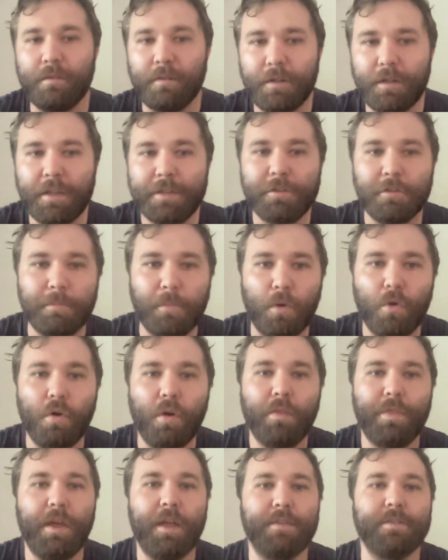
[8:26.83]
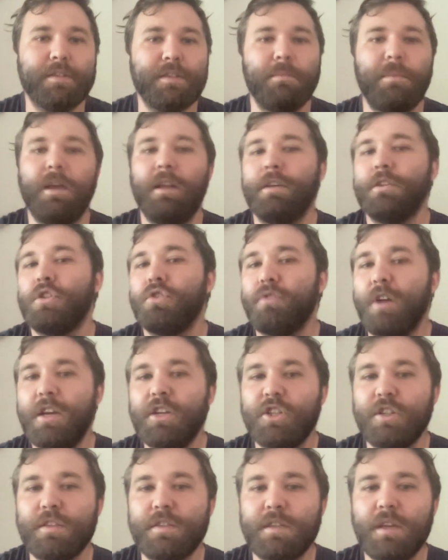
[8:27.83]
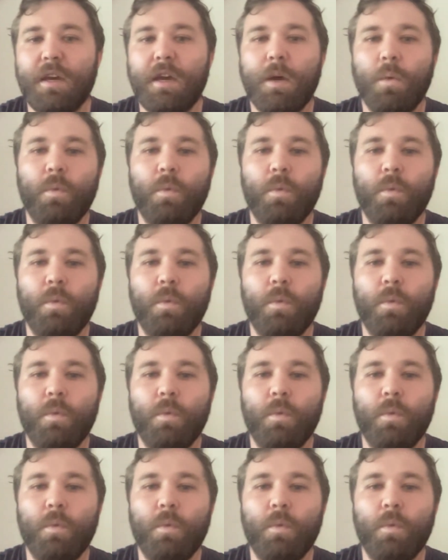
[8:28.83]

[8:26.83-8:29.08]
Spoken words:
little more than some illustrations